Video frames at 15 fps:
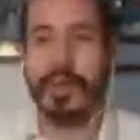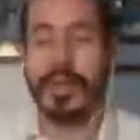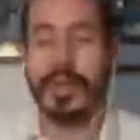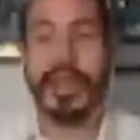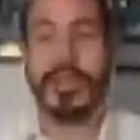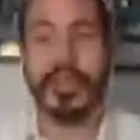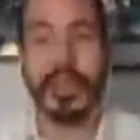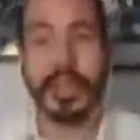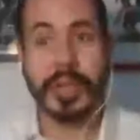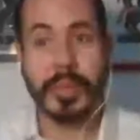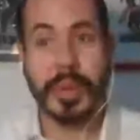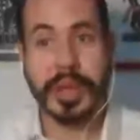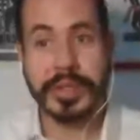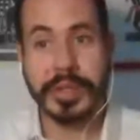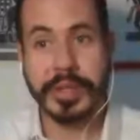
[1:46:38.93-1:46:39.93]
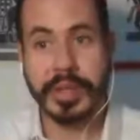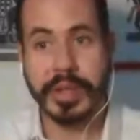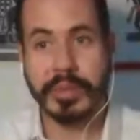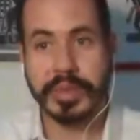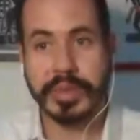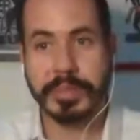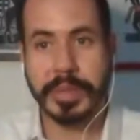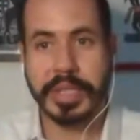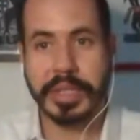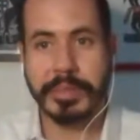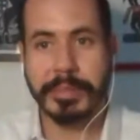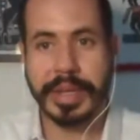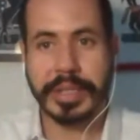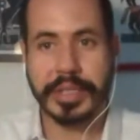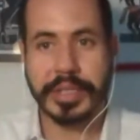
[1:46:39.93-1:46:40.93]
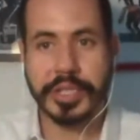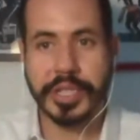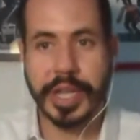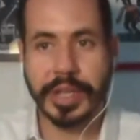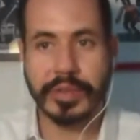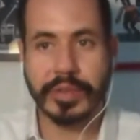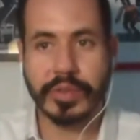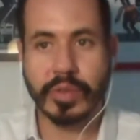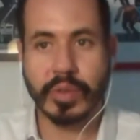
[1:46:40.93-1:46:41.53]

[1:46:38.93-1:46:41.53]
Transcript: we have another question. It was made in by the chat,